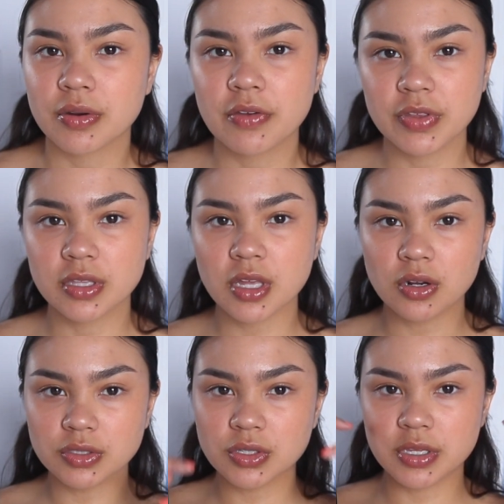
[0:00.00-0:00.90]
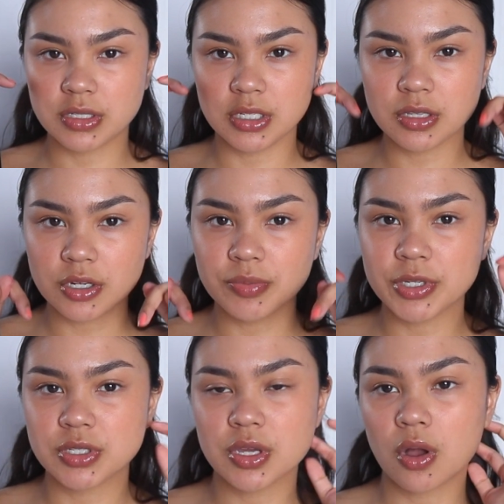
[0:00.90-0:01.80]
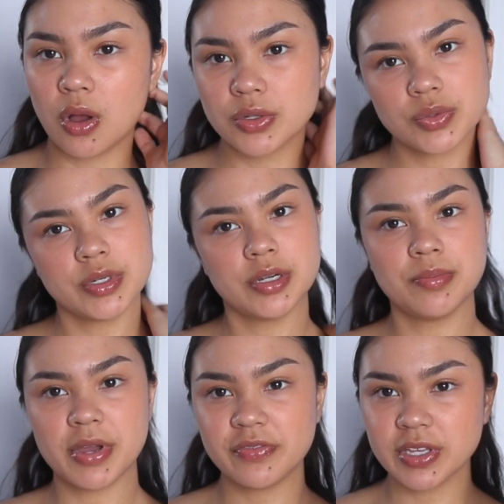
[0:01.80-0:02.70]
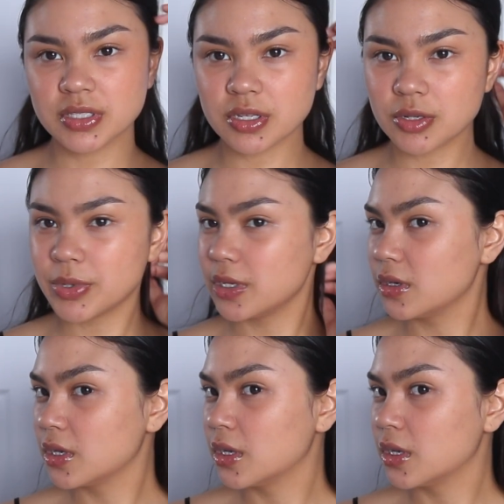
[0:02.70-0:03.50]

I feel like that also like did a little bit to like contour my face a little bit,